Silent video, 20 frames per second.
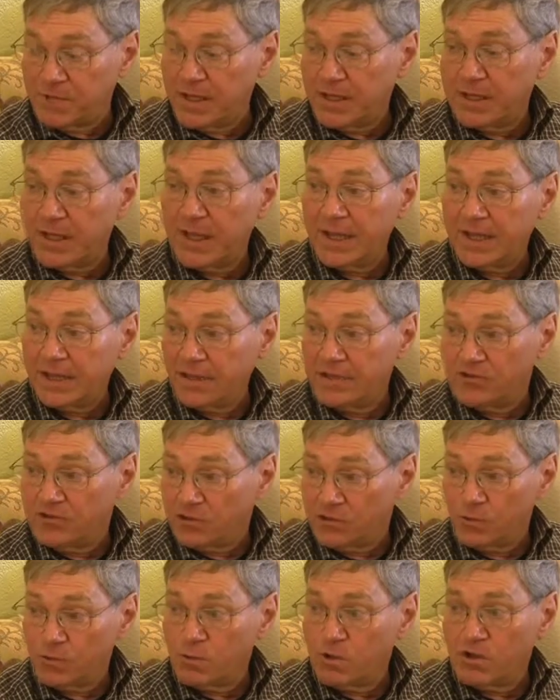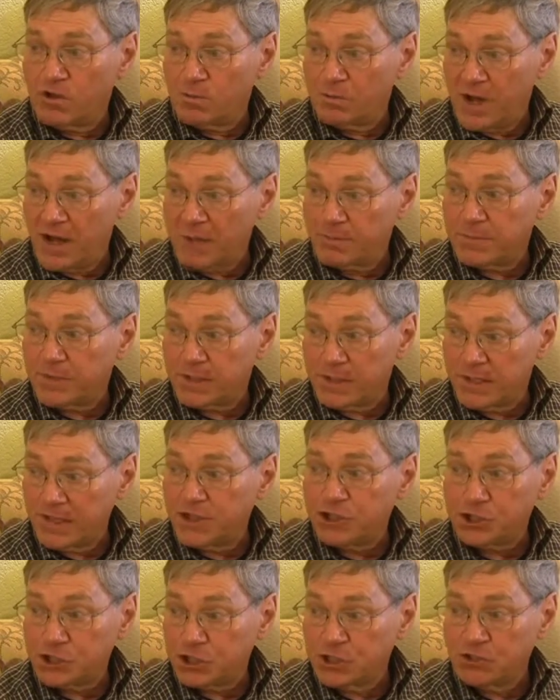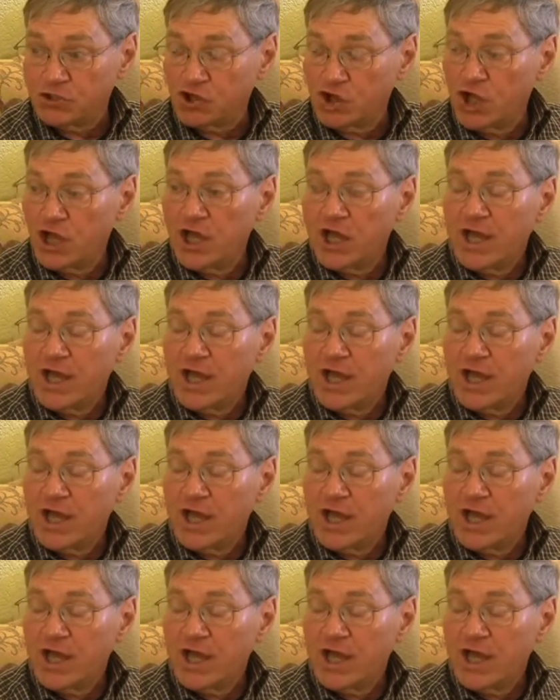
being added to the world population